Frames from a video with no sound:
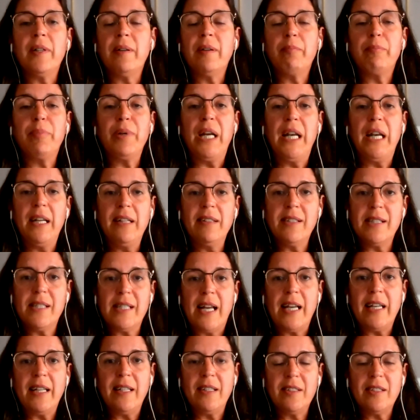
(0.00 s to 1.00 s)
brilliant
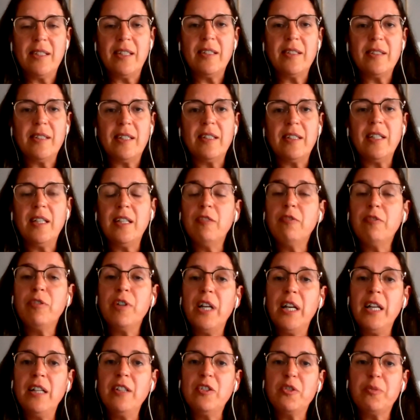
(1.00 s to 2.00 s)
scientist, and he
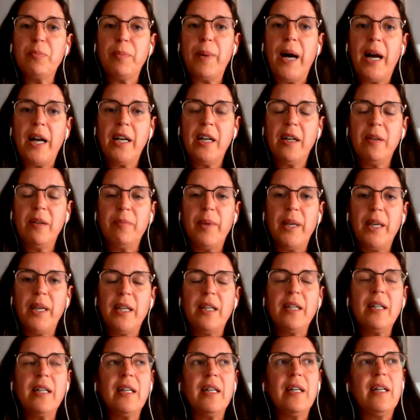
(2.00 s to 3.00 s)
really inspired
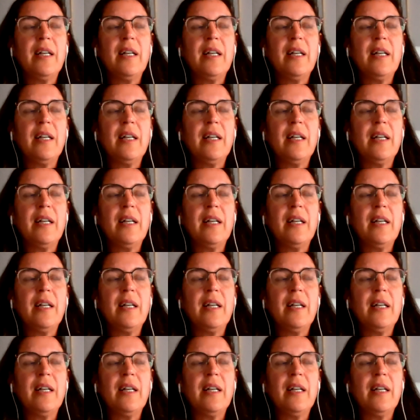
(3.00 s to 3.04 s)
me